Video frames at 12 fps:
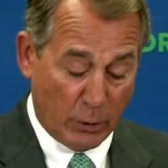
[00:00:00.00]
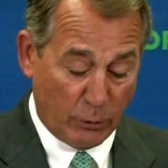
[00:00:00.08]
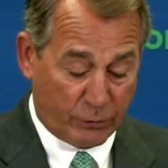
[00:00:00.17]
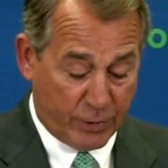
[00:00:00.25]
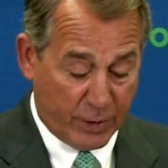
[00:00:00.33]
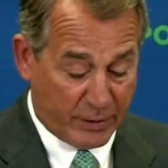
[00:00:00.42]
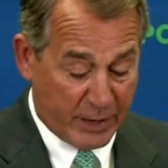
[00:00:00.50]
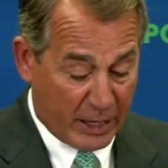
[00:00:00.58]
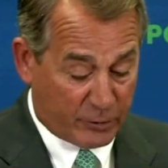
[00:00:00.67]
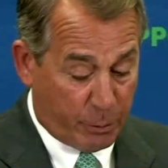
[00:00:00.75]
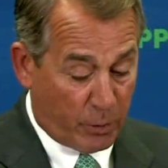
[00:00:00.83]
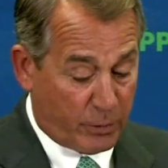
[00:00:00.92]
Reduce
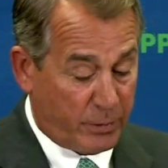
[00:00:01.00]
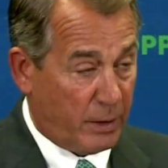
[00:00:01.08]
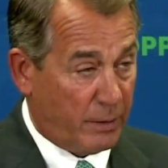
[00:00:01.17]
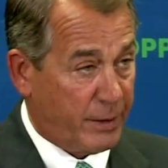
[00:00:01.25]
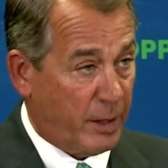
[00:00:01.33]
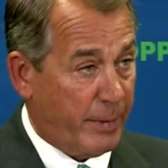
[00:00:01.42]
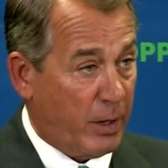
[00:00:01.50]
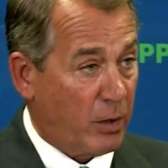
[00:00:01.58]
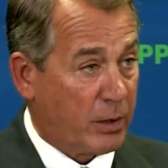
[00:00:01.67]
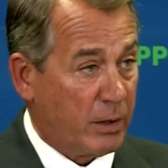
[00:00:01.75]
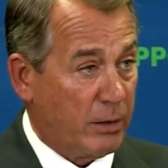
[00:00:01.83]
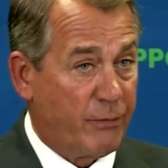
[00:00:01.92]
the tax burden
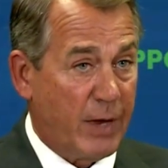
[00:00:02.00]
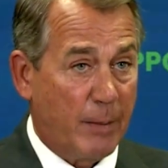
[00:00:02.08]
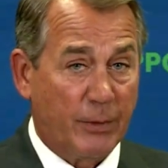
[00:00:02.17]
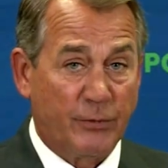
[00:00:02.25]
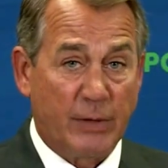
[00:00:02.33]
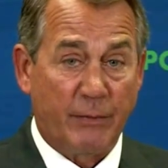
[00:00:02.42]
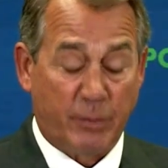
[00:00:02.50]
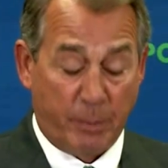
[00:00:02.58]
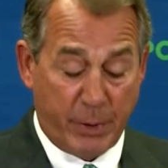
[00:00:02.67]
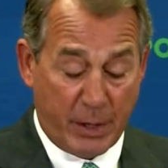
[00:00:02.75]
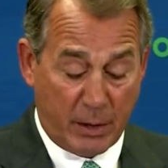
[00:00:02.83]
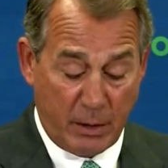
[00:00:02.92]
that American families
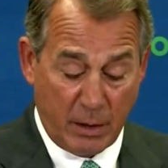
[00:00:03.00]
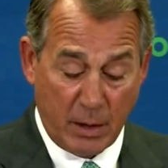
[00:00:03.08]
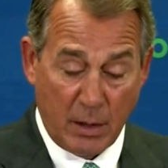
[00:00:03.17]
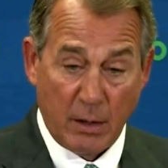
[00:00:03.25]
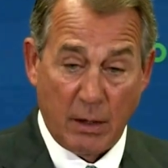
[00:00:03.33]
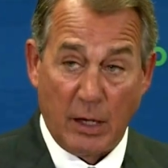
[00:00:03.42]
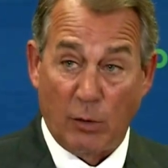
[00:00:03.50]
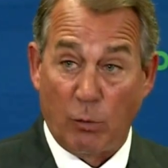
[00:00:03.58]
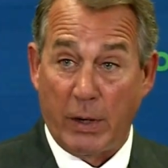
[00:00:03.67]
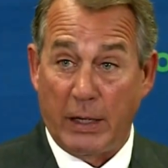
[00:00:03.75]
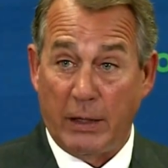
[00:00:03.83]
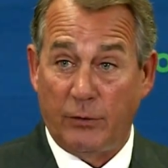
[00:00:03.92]
have to pay
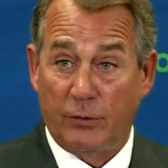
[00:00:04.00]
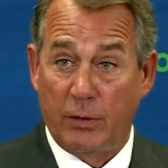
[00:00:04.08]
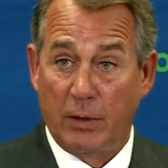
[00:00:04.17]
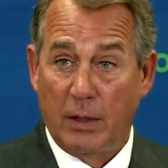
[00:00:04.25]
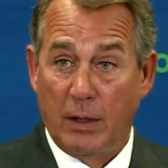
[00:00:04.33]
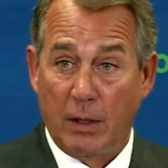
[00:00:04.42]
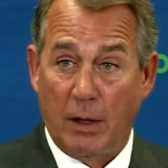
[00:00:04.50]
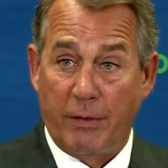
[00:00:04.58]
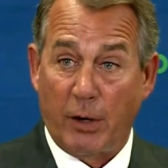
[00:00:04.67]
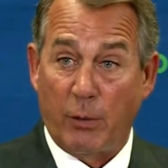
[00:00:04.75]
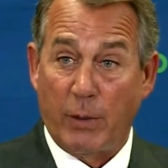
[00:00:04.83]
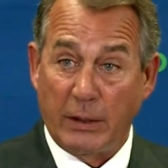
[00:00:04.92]
and raise
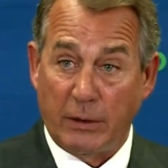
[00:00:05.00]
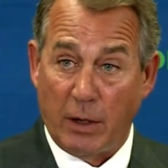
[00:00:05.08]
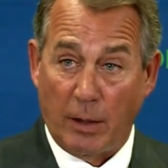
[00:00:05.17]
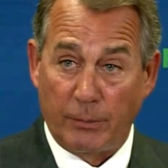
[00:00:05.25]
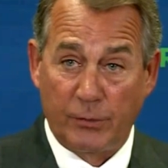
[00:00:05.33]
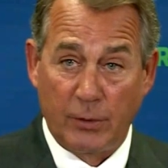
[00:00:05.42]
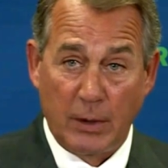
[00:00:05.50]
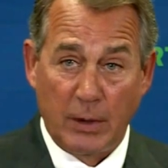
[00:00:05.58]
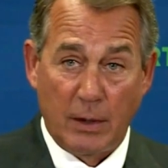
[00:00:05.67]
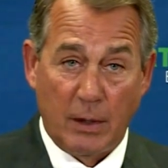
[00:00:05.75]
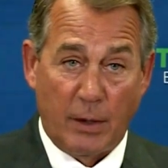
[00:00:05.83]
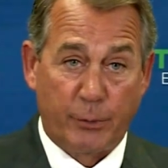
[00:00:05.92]
their
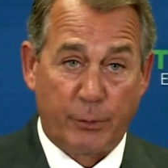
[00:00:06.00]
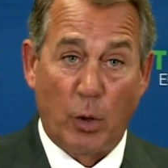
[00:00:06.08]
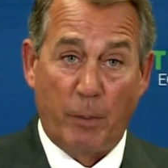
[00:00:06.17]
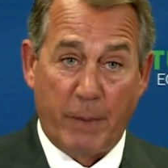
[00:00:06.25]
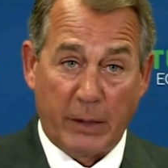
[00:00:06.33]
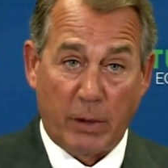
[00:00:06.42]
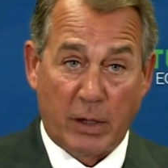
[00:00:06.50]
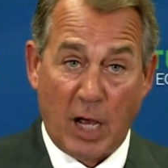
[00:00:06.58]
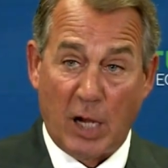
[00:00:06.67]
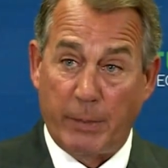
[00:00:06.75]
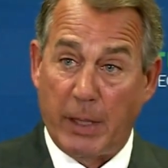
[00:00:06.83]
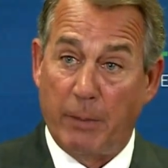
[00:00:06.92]
incomes through a
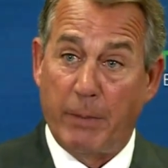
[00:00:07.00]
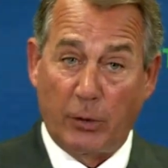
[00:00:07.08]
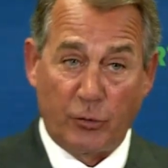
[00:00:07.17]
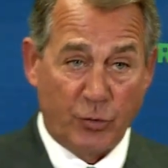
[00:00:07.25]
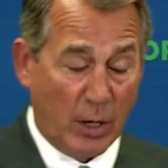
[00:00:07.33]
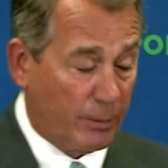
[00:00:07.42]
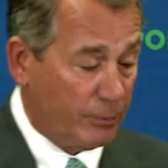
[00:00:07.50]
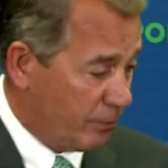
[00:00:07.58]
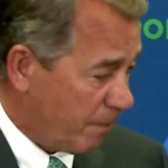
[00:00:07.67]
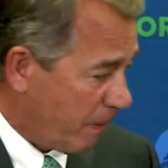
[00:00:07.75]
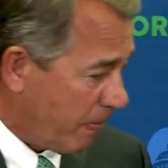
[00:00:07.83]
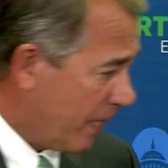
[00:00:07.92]
better economy and better
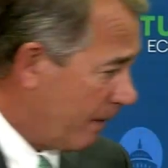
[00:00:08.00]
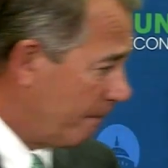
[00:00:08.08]
jobs.